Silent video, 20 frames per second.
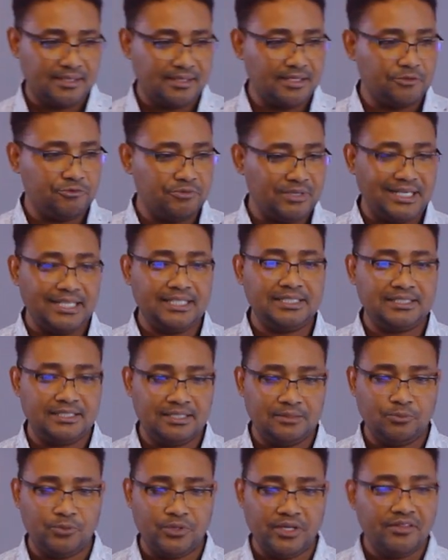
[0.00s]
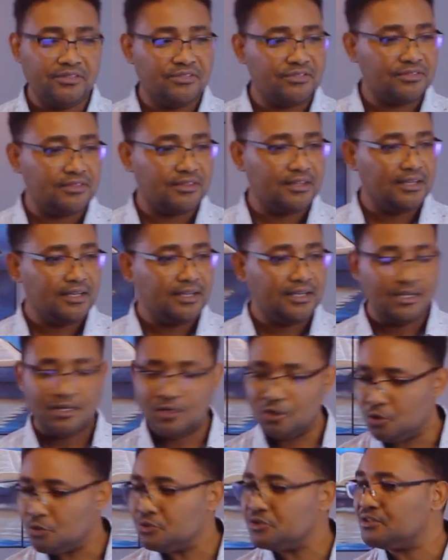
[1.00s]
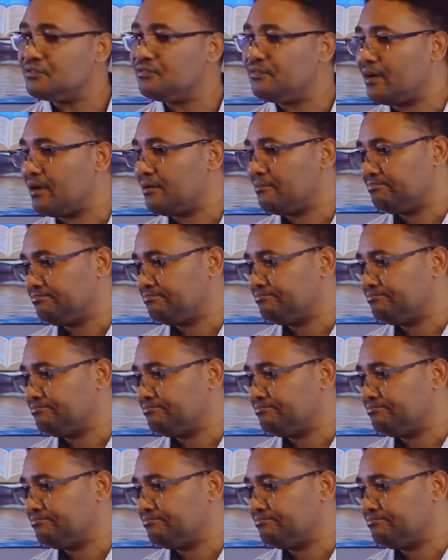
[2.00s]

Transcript: that relate him with Lucifer.